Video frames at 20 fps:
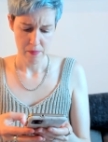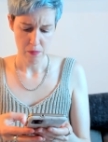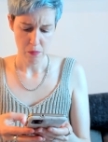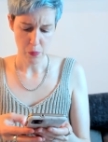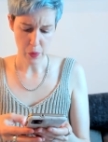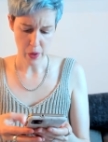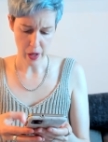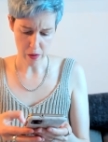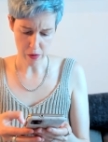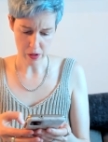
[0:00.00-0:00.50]

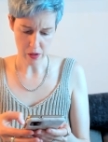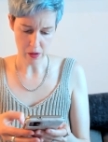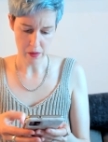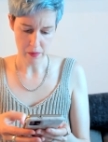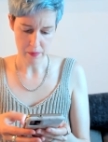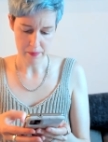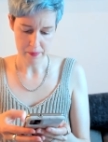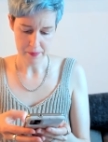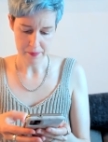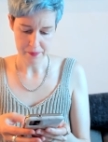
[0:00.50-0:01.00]
Browser.
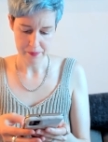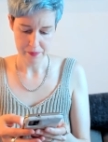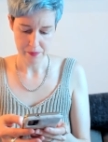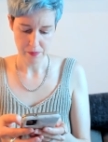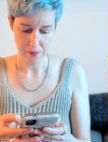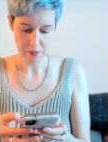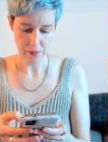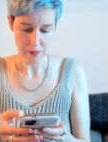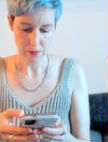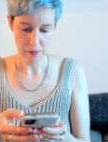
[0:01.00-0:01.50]

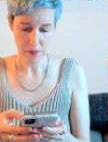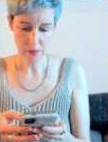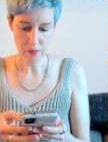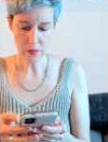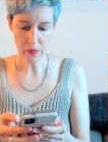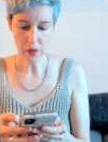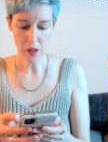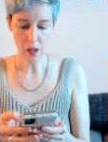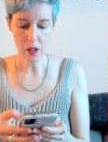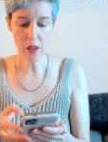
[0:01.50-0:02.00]

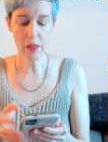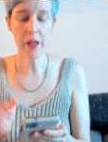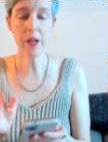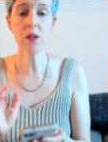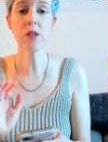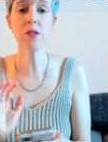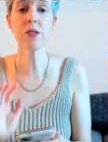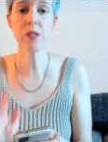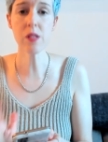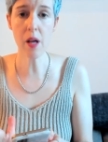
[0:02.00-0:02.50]

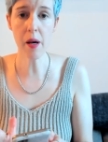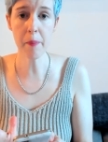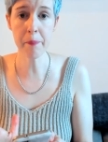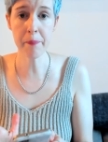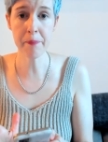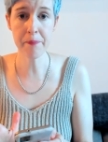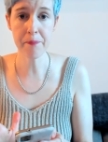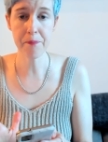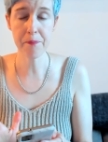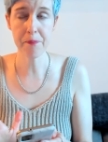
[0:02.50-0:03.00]
There are
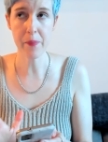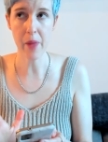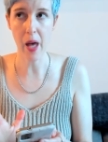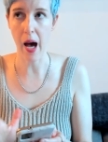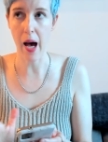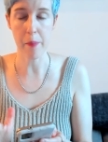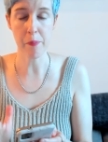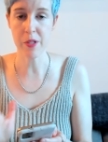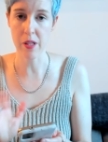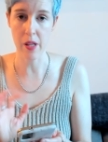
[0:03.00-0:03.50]
some
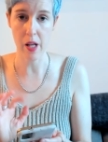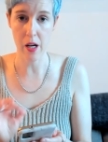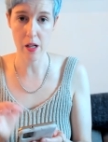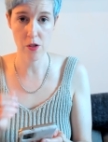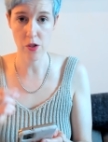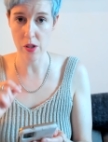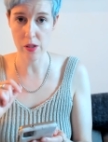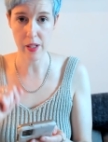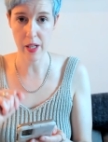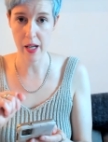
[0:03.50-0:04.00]
apps that I
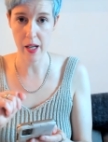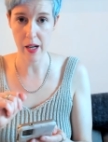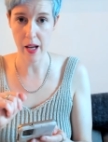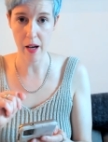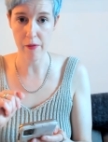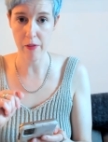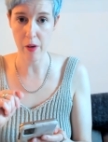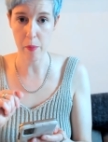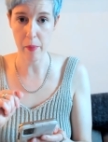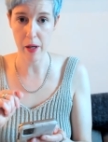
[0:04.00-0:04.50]
just can't
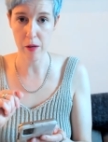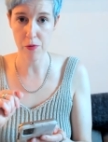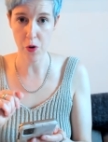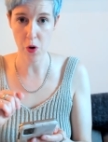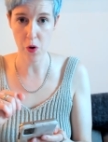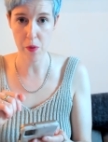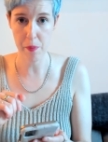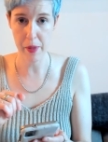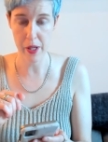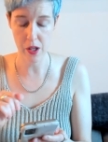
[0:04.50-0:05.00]
have on my
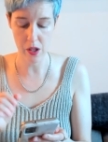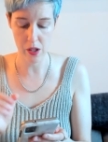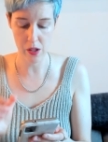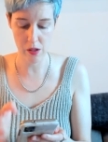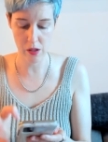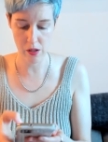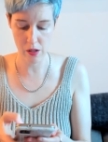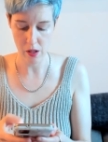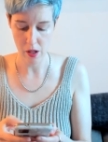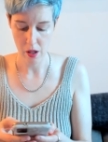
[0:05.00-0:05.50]
phone
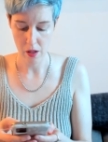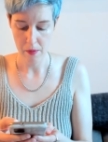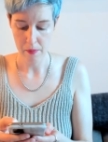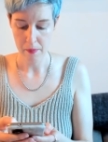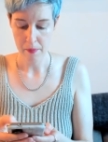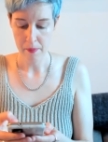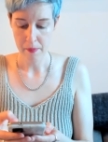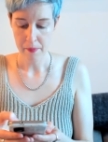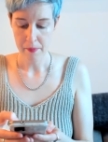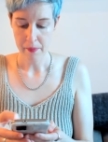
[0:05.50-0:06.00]
because
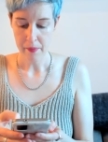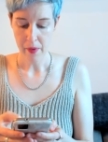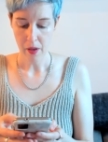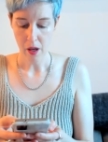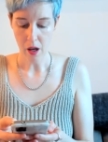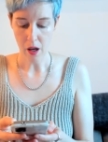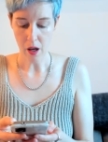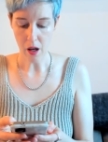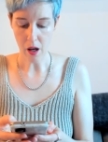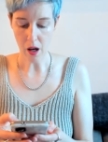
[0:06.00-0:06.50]

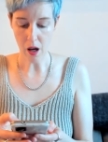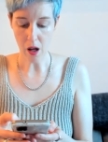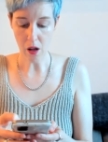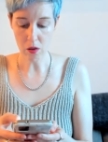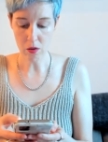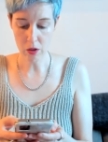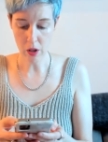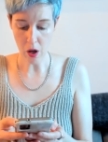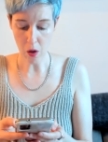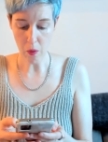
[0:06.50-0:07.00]

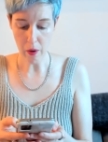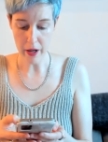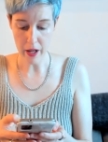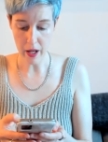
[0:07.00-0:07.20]
I'll go on